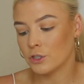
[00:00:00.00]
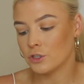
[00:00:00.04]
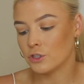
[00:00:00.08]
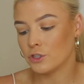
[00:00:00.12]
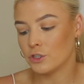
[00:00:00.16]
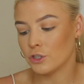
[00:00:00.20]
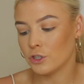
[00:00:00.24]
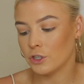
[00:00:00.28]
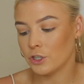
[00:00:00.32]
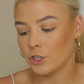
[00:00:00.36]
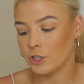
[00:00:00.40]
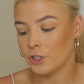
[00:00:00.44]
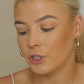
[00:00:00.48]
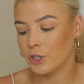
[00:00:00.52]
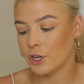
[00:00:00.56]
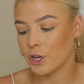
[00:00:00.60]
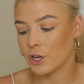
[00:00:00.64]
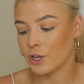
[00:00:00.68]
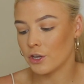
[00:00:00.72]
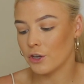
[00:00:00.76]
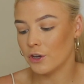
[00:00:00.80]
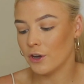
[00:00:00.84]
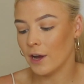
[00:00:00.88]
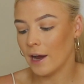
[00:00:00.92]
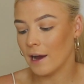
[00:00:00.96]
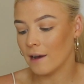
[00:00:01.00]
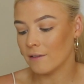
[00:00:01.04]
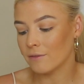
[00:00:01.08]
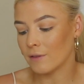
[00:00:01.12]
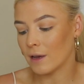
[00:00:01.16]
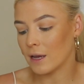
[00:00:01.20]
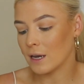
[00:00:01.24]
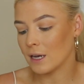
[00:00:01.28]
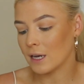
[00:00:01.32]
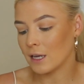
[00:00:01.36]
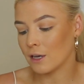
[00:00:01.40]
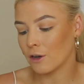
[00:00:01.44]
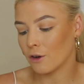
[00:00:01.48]
Do you have
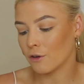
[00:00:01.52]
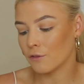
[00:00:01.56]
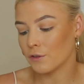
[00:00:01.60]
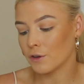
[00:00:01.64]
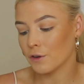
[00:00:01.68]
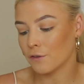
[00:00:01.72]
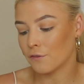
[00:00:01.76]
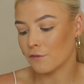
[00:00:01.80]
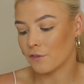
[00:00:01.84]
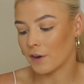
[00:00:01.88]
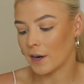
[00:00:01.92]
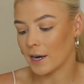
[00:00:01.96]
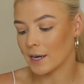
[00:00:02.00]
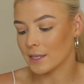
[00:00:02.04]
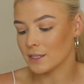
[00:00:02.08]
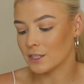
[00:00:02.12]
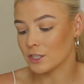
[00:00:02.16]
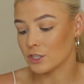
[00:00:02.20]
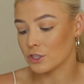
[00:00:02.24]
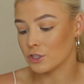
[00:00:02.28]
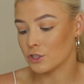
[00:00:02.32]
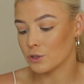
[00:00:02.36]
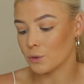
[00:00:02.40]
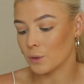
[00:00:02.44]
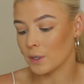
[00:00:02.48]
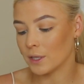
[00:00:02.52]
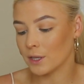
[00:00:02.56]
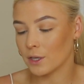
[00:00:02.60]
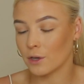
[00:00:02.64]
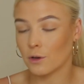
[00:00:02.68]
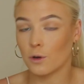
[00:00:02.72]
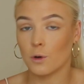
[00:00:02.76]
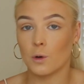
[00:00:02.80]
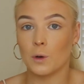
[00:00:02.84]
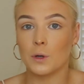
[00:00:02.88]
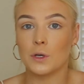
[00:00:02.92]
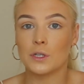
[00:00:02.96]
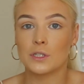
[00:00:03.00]
any of your friends doing the
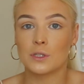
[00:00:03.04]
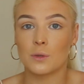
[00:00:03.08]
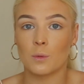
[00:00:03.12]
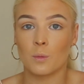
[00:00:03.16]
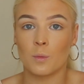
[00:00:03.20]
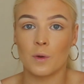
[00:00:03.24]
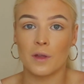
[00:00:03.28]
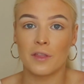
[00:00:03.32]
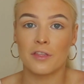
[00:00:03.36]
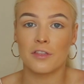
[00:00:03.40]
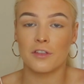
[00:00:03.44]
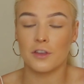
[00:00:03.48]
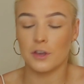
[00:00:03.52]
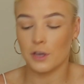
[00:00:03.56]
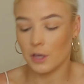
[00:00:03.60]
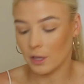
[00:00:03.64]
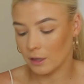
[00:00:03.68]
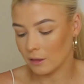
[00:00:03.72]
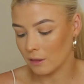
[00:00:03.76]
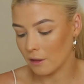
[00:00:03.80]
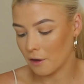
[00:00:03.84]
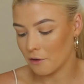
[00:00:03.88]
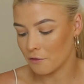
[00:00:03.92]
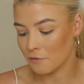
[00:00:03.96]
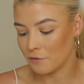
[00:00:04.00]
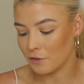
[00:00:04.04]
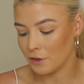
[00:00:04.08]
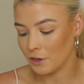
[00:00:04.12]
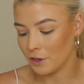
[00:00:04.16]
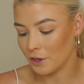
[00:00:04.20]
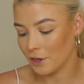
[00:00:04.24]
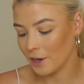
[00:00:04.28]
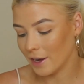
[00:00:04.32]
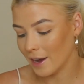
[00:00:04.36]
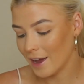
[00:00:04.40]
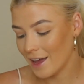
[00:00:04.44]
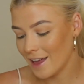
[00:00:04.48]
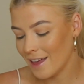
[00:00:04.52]
course with you? Love
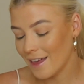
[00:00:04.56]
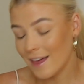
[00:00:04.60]
you.